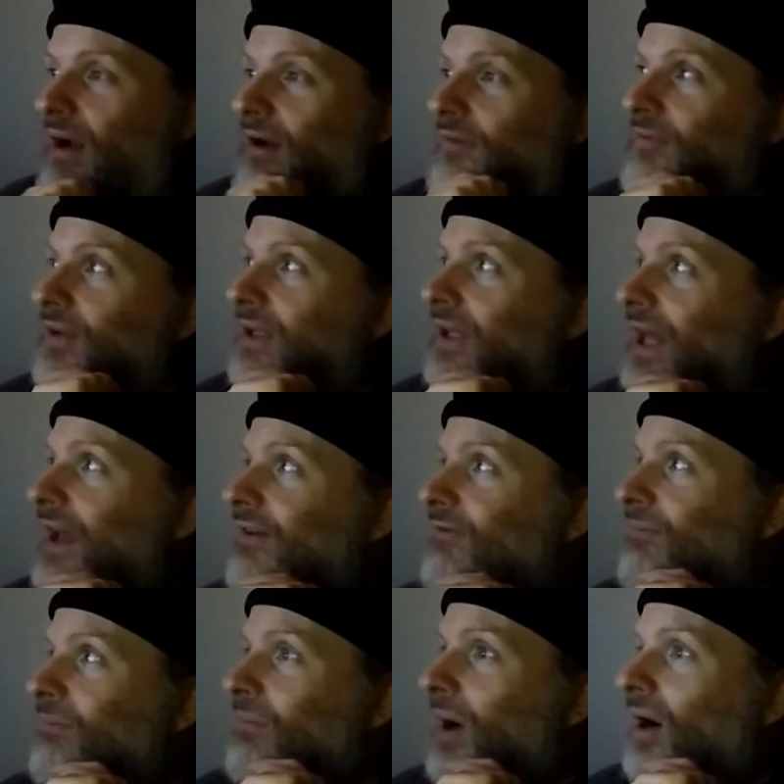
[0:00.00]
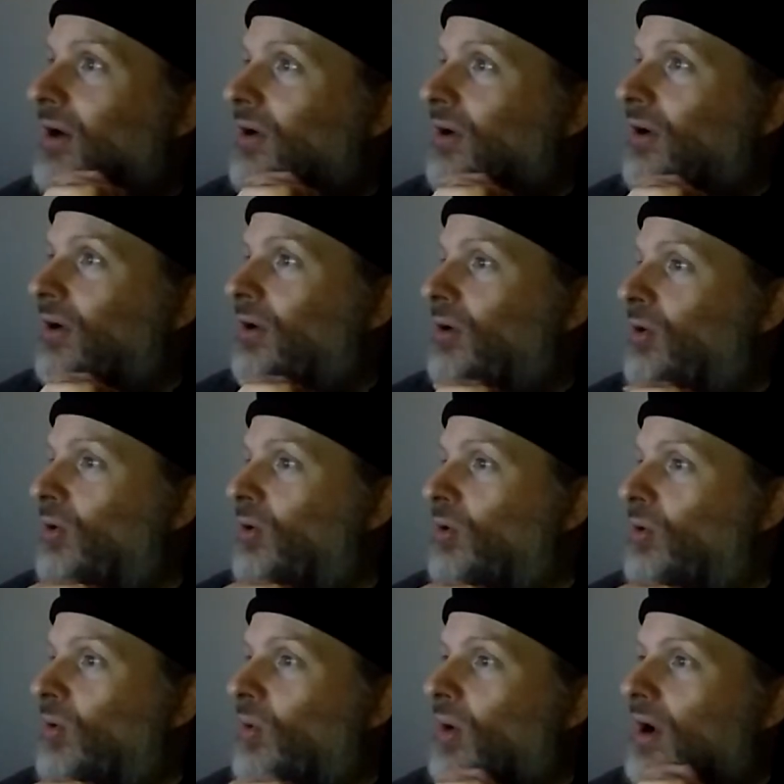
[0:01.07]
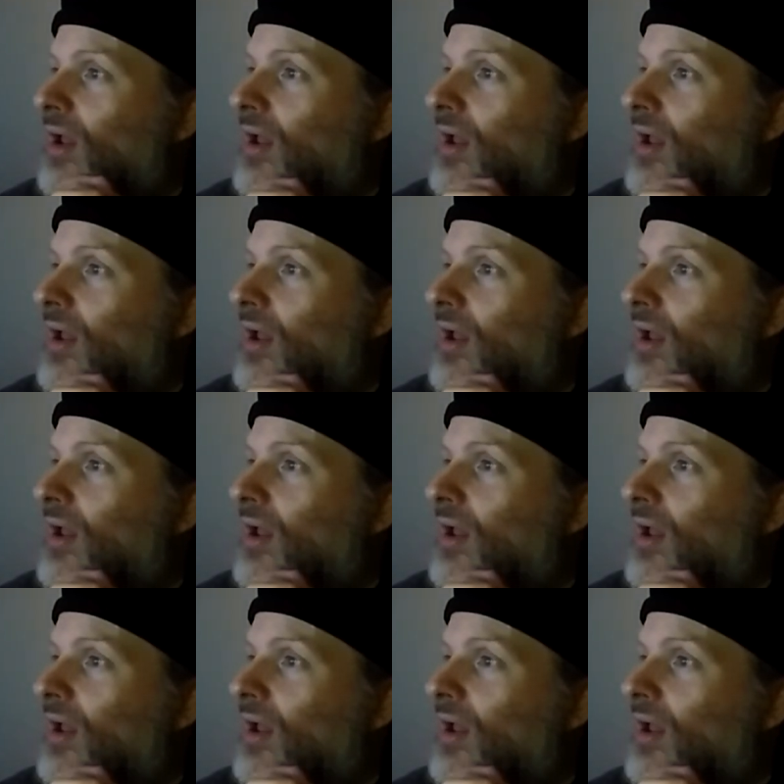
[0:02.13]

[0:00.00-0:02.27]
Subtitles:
of Clive Bunker, who